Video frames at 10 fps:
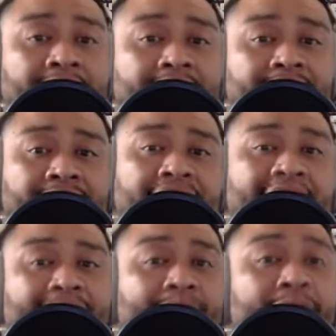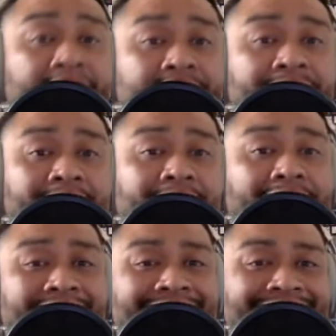So that kind of puts her
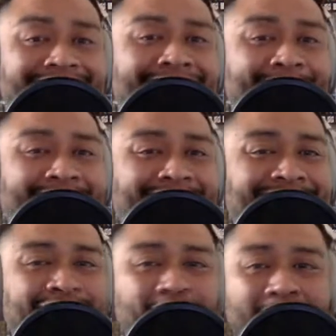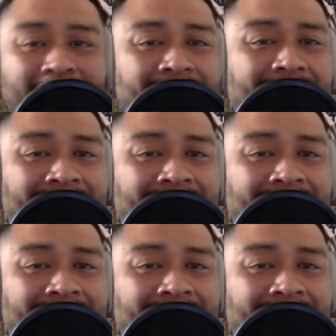in a bad situation.